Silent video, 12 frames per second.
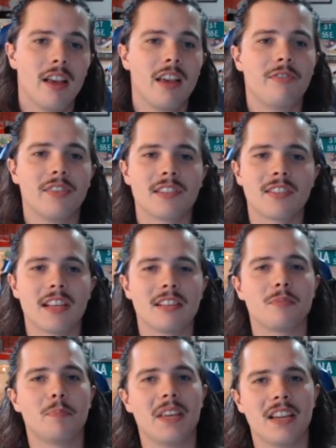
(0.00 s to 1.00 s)
If it
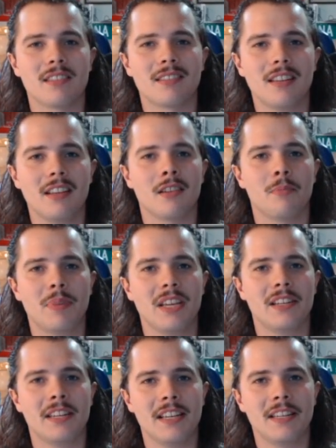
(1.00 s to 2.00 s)
says PST or
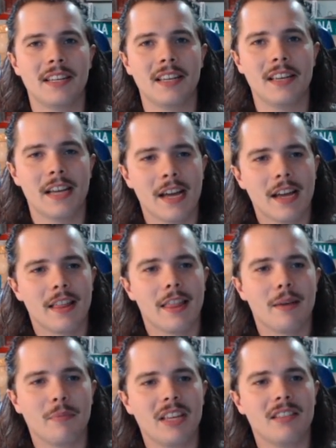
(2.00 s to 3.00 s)
PDT,
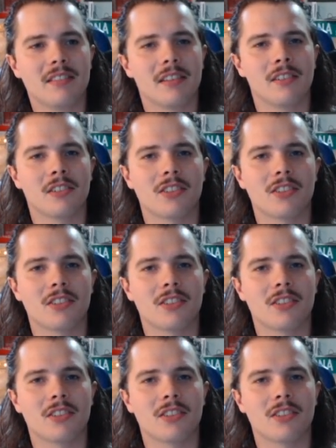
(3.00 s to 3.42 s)
that means it'll